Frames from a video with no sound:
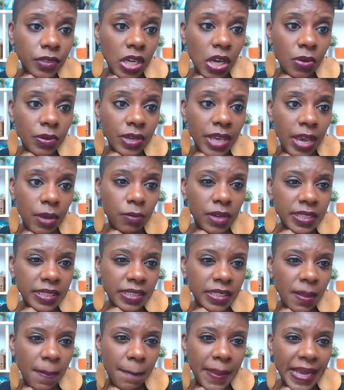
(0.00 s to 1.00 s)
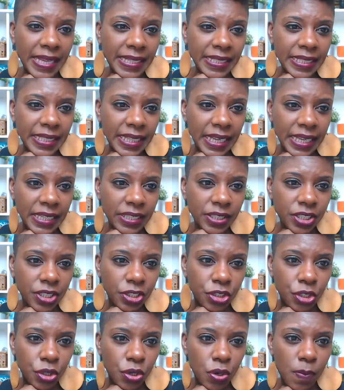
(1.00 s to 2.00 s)
Okay, what's the best thing to
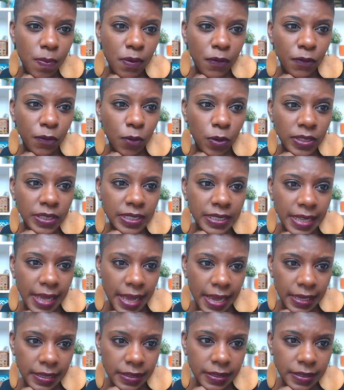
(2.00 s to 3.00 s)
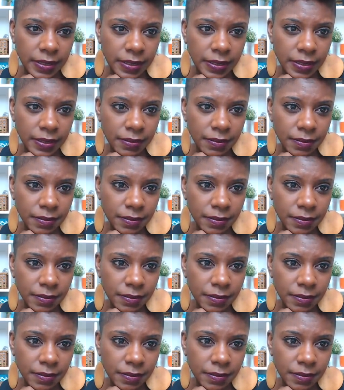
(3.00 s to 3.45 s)
do before sex?